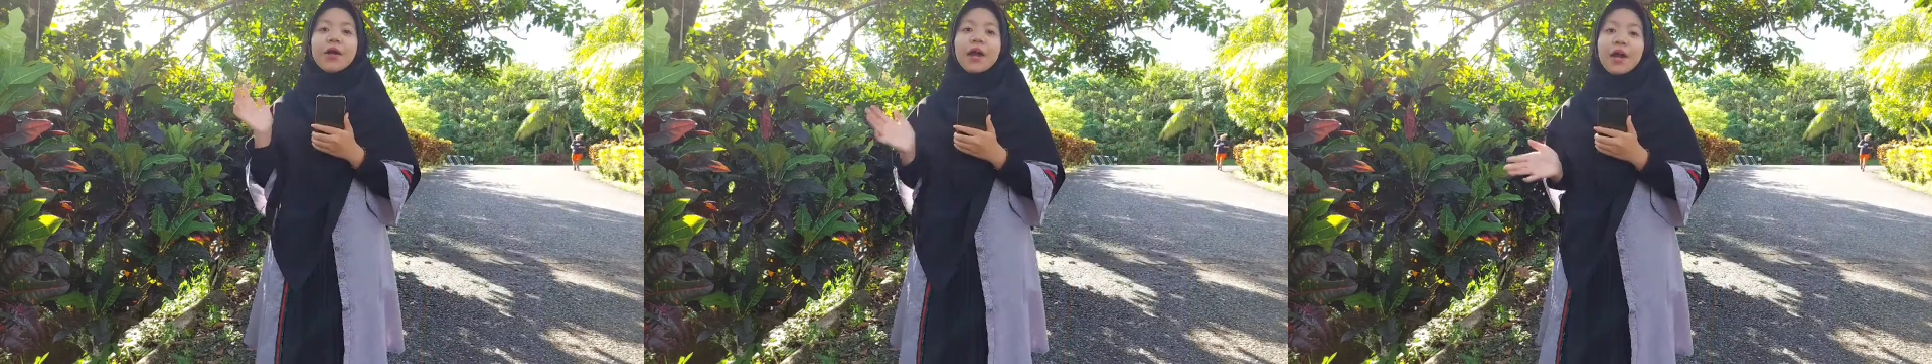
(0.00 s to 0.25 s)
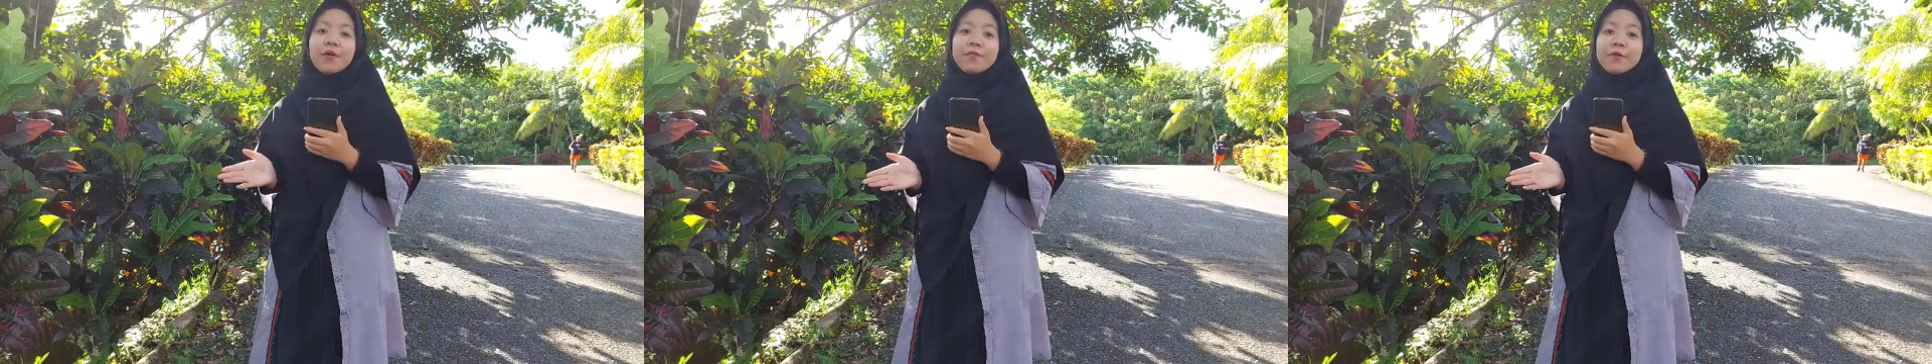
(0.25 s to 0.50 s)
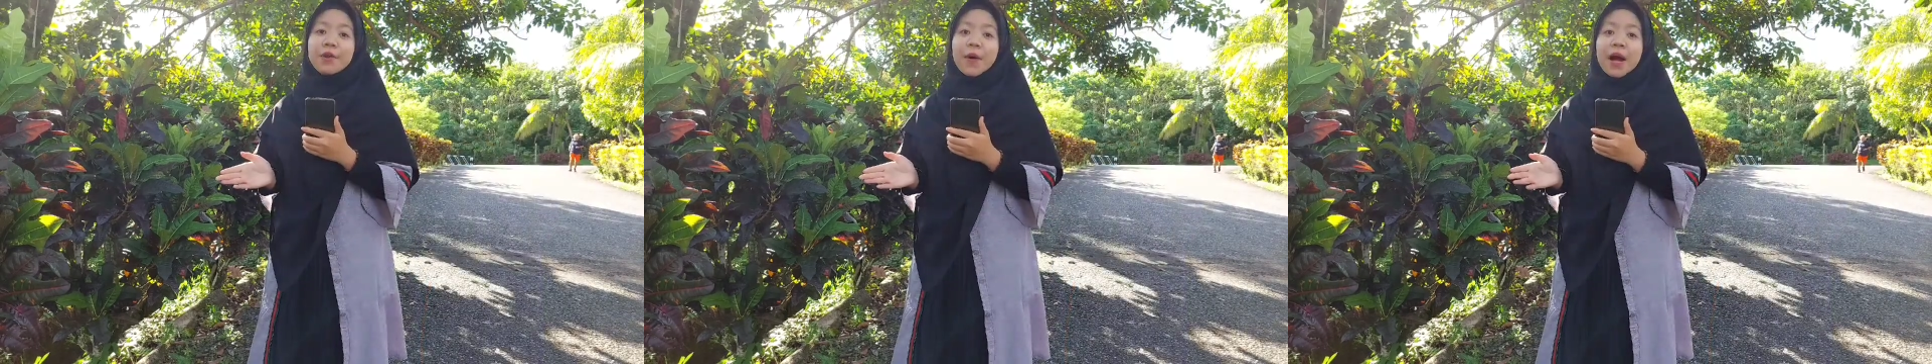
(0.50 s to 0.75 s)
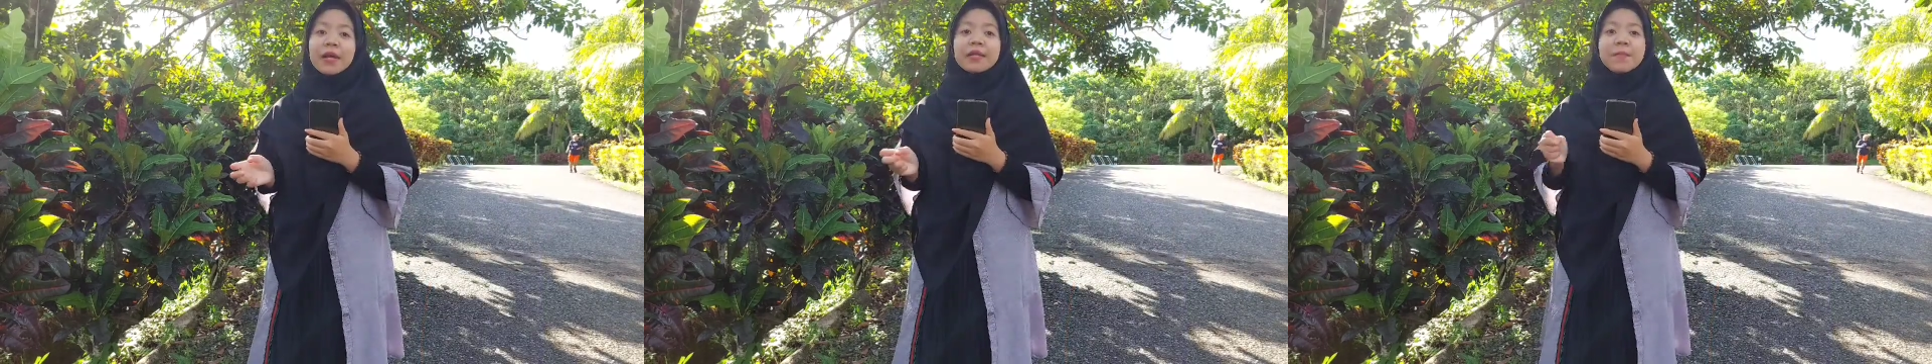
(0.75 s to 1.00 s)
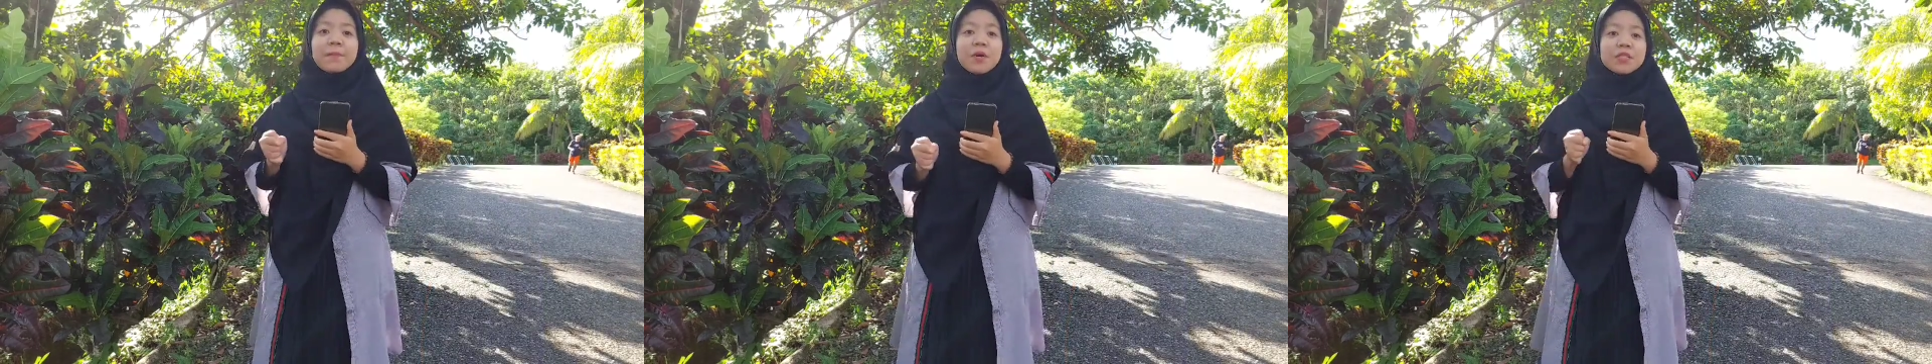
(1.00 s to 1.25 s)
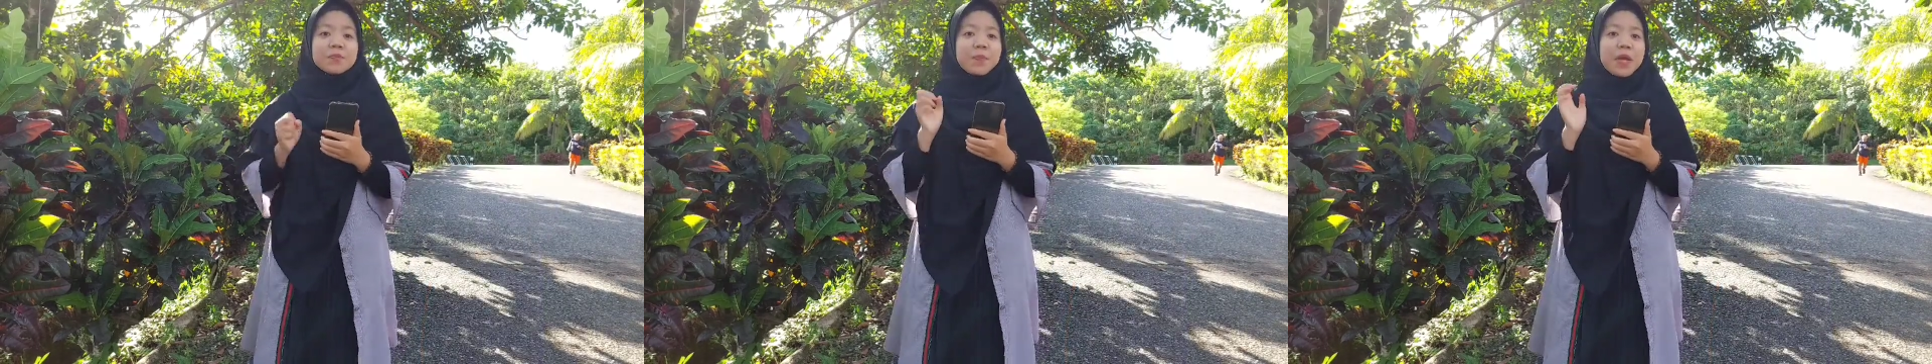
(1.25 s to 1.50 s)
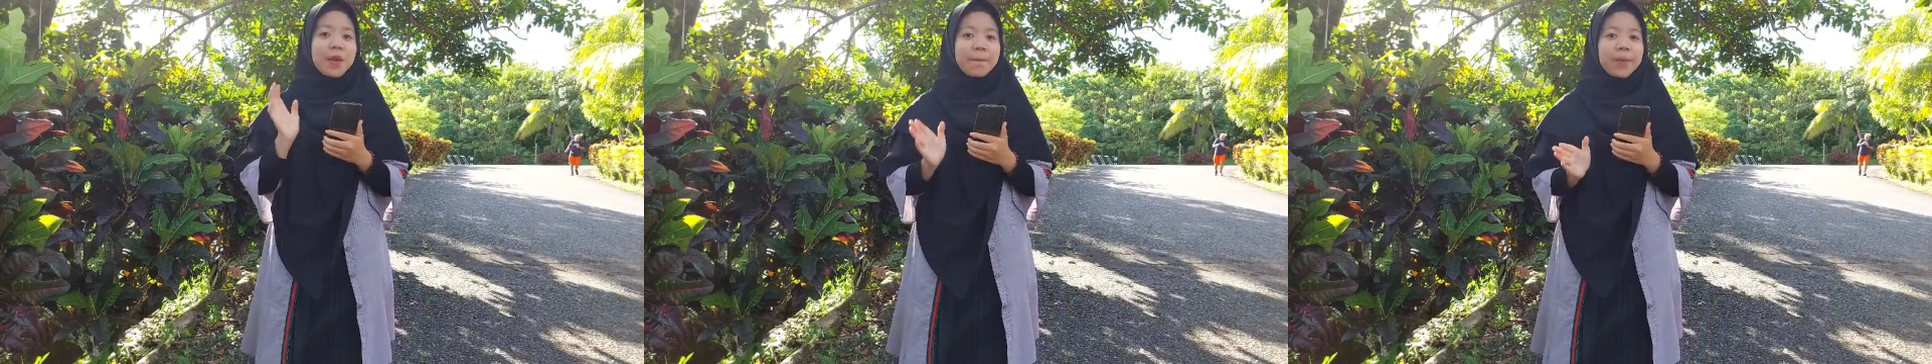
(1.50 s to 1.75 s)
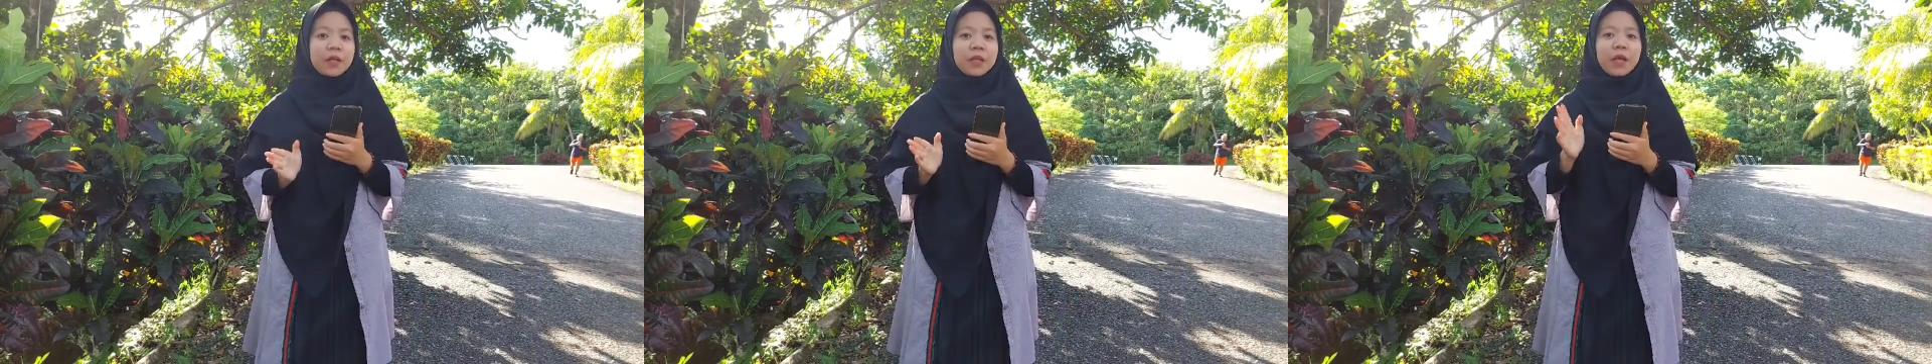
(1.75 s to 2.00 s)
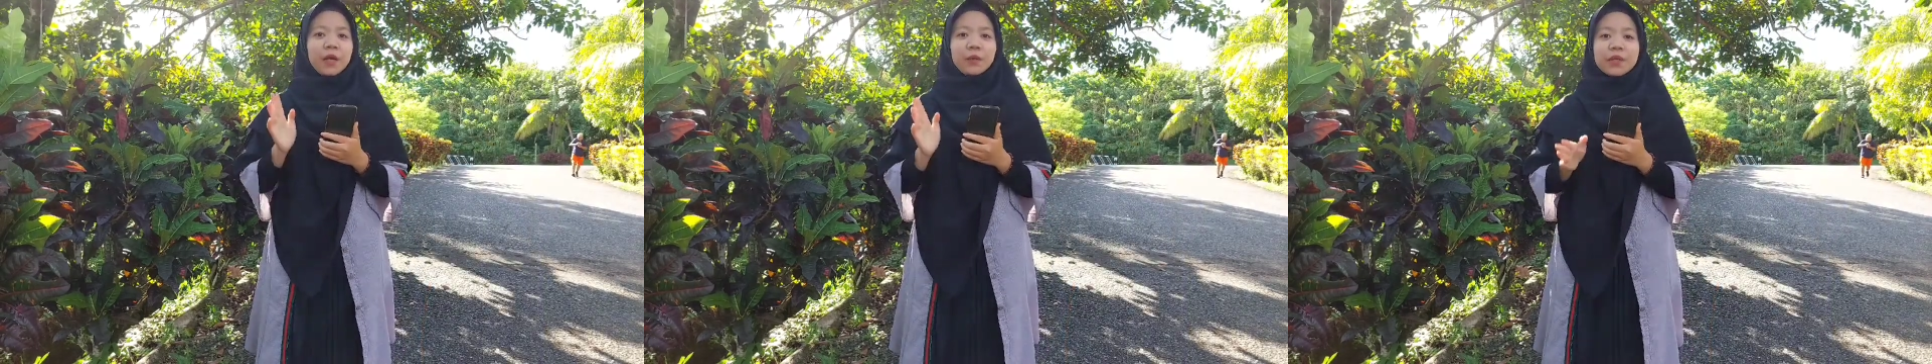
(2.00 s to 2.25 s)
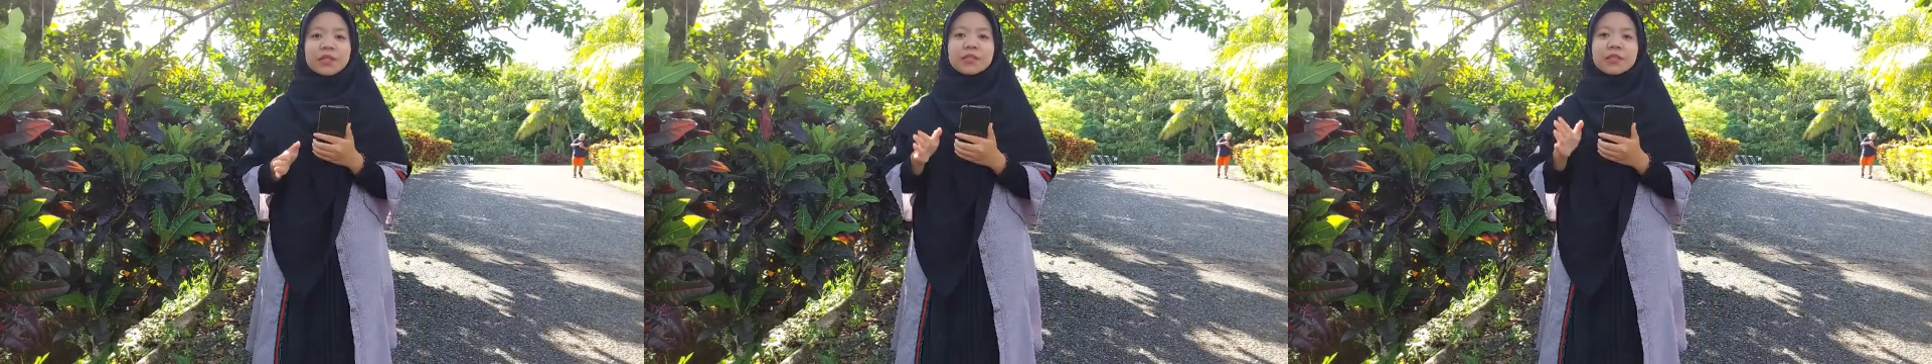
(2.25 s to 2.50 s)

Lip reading: yeah everyone, the most people language